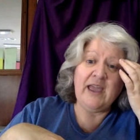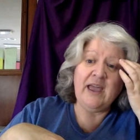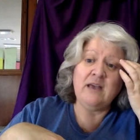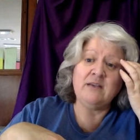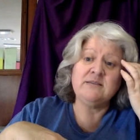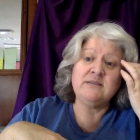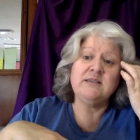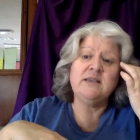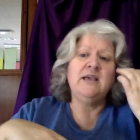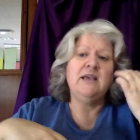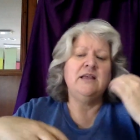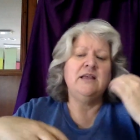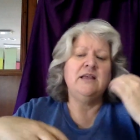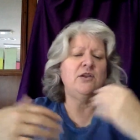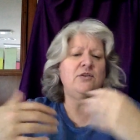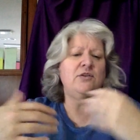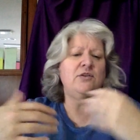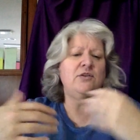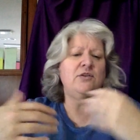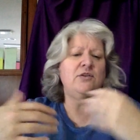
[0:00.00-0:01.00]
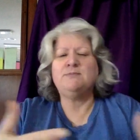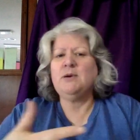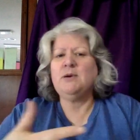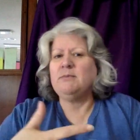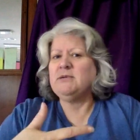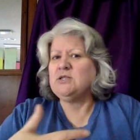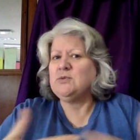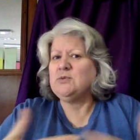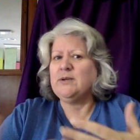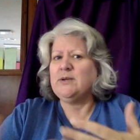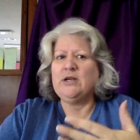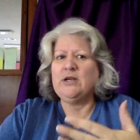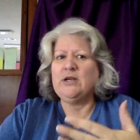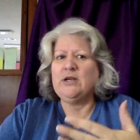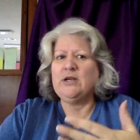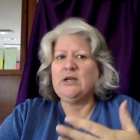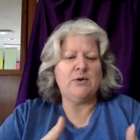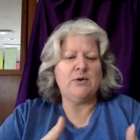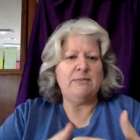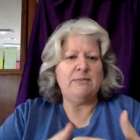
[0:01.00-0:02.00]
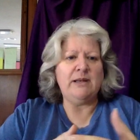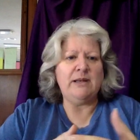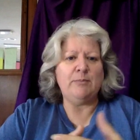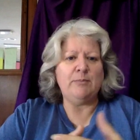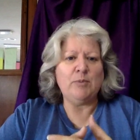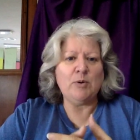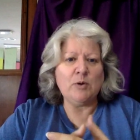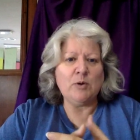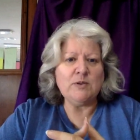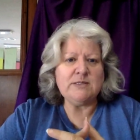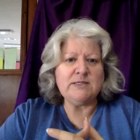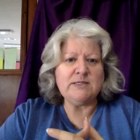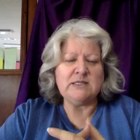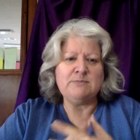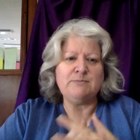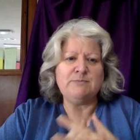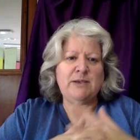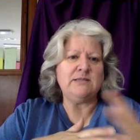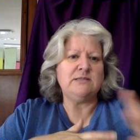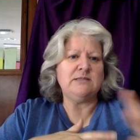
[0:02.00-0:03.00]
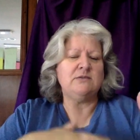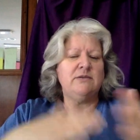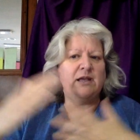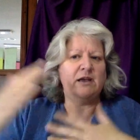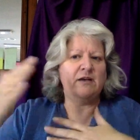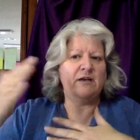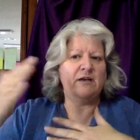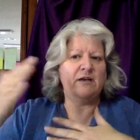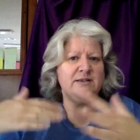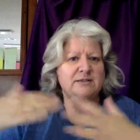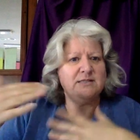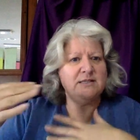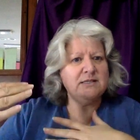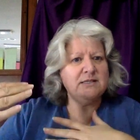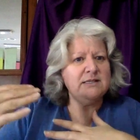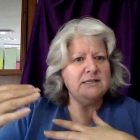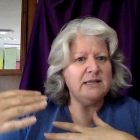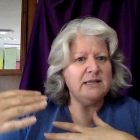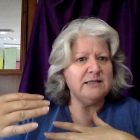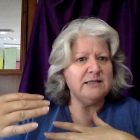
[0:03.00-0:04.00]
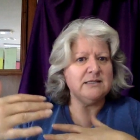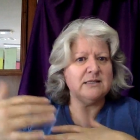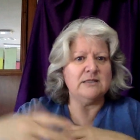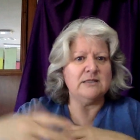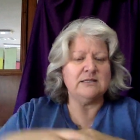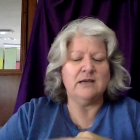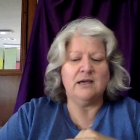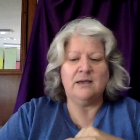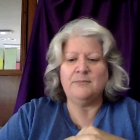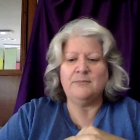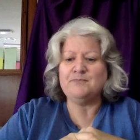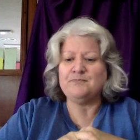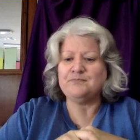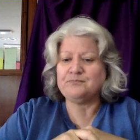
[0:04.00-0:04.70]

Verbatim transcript: else, you know, that's probably 20 to 30-minute process based on how fast the internet is at the time.